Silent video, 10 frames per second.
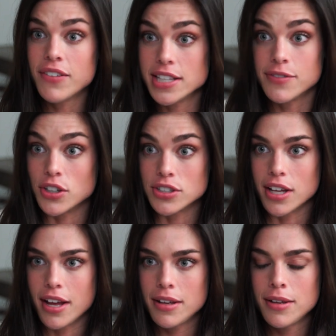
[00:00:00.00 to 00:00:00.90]
and vice
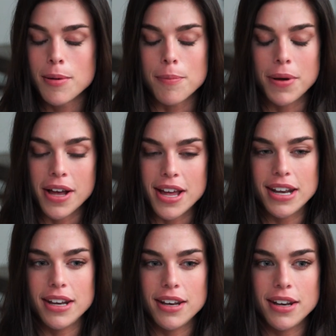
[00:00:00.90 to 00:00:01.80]
versa, but
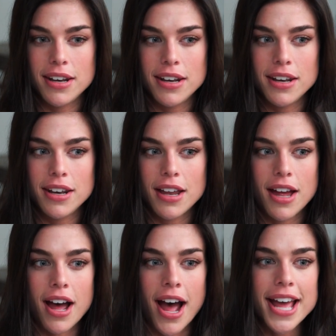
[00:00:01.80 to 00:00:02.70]

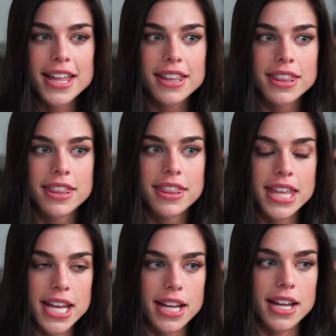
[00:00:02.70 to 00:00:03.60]
I
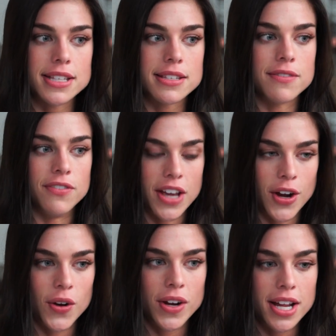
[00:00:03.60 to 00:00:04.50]
think it's
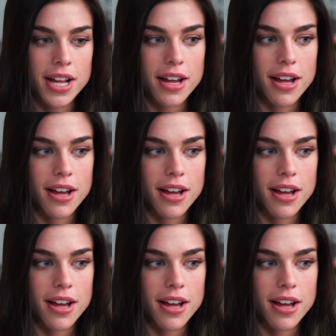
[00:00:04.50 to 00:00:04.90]
very